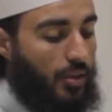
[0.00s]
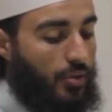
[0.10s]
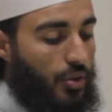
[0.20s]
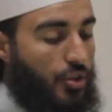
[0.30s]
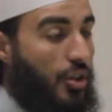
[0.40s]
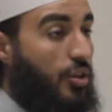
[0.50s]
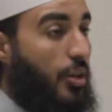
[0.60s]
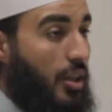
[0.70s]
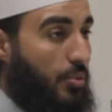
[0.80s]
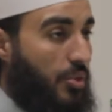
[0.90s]
So children,
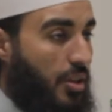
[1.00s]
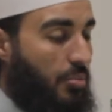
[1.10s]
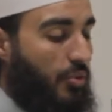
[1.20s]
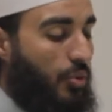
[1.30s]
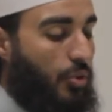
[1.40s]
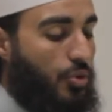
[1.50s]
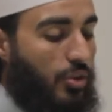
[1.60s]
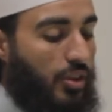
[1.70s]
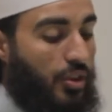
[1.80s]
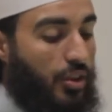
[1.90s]
as we said before,
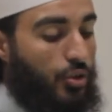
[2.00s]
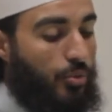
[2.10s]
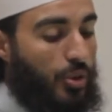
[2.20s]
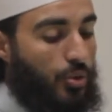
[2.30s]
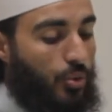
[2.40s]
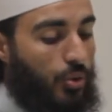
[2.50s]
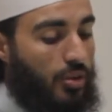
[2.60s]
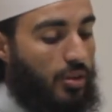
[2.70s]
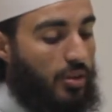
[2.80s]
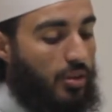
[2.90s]
children should be taught
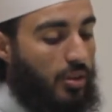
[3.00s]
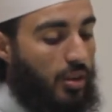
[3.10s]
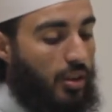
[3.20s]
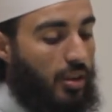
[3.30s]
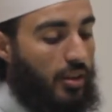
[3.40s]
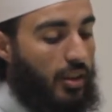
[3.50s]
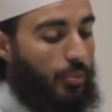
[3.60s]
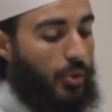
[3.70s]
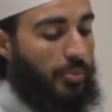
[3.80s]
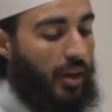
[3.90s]
that
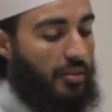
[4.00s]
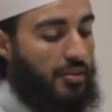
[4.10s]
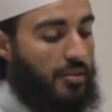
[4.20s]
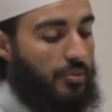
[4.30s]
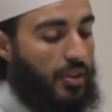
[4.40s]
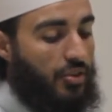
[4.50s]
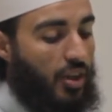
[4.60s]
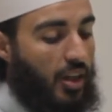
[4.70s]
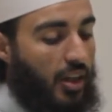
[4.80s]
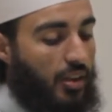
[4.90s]
when parents
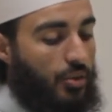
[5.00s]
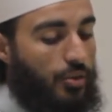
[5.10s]
retire to